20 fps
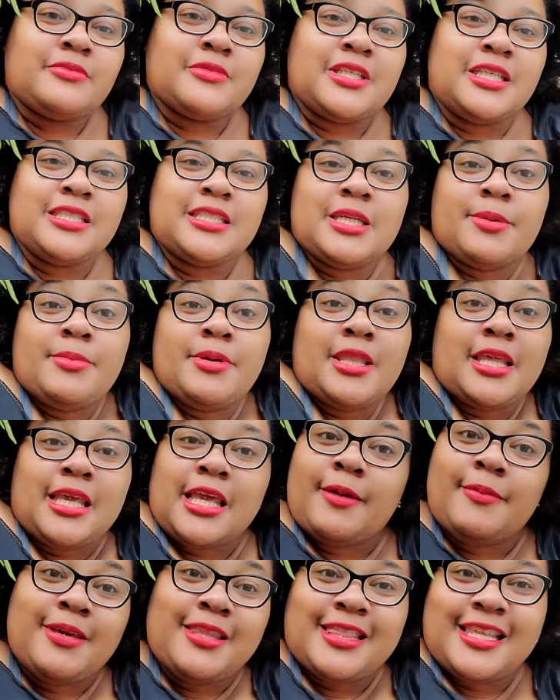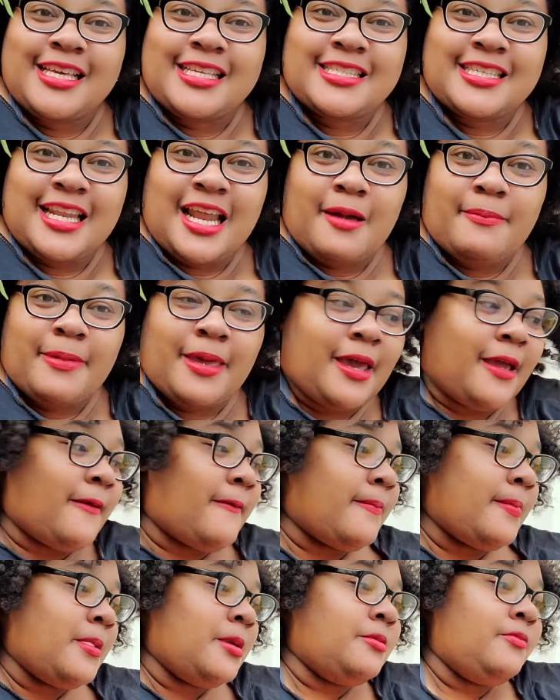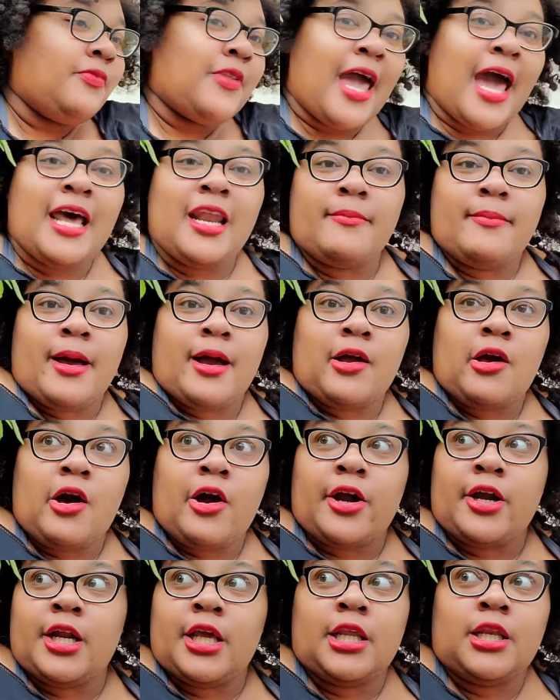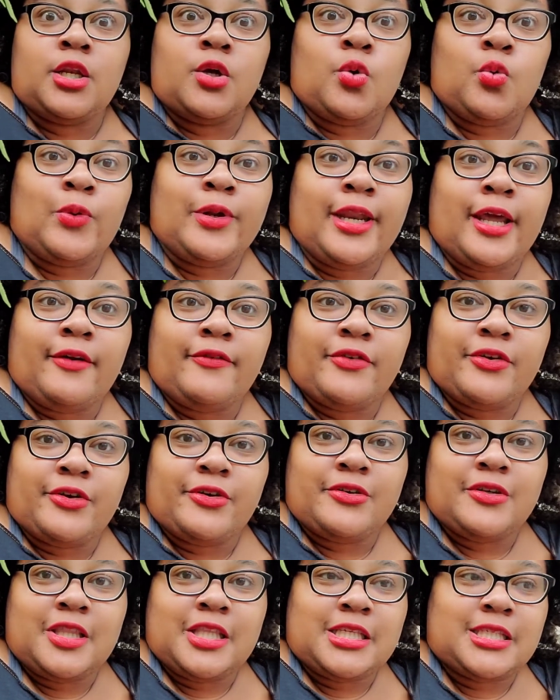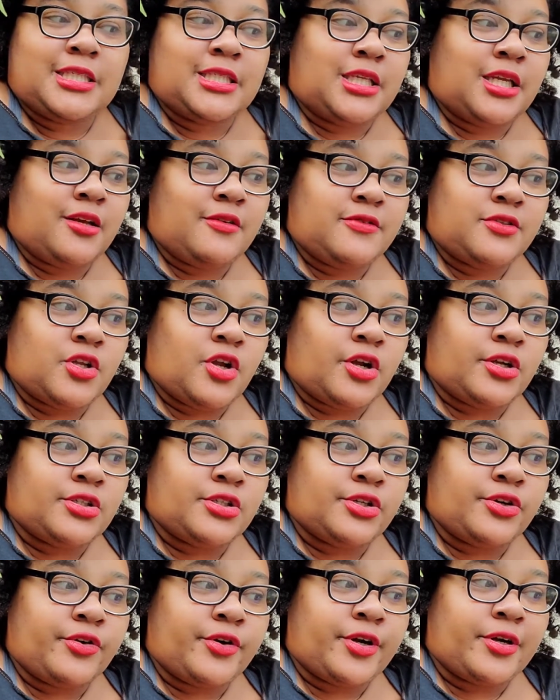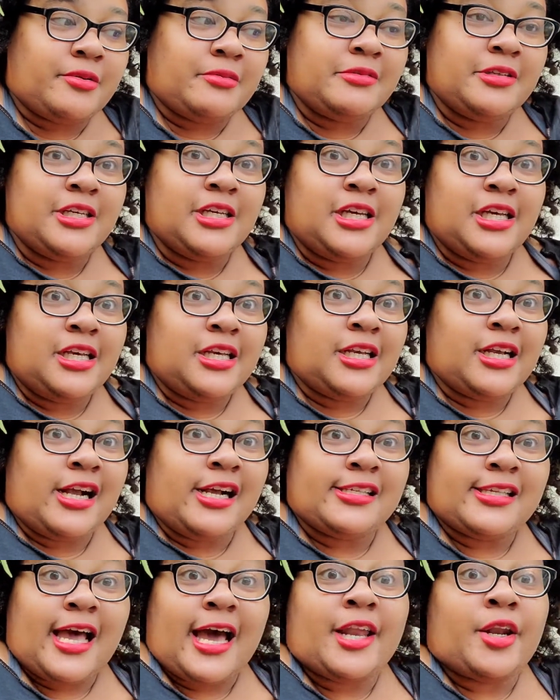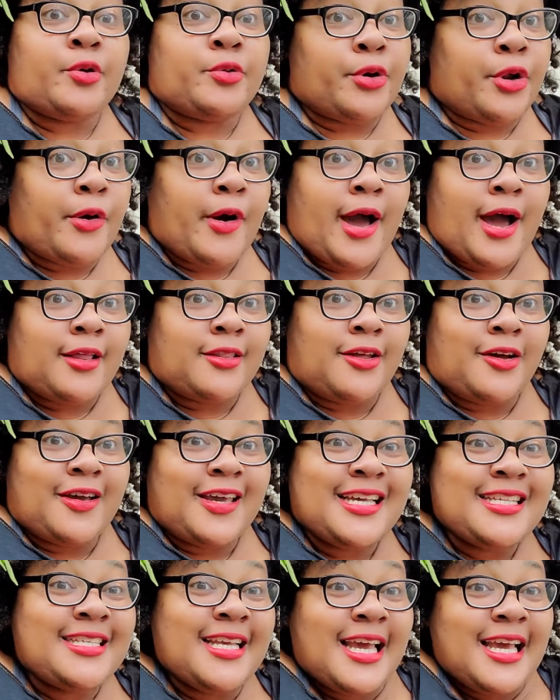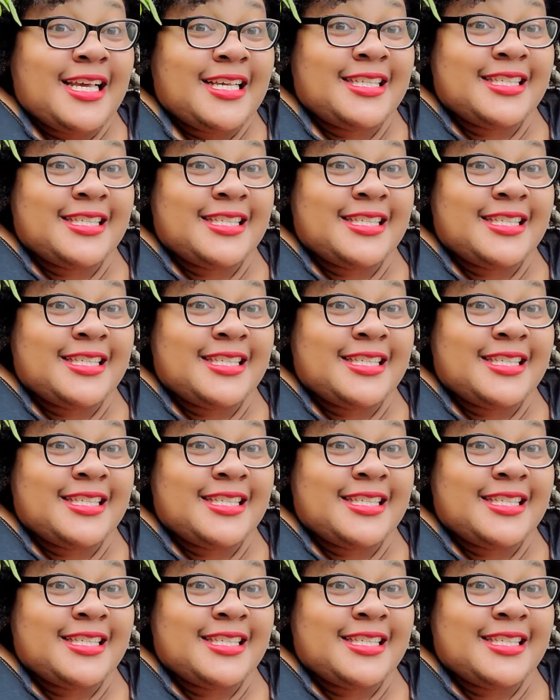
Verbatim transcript: some of the yummy things that I make out of my garden whenever this stuff starts to grow, because I don't know how long it takes,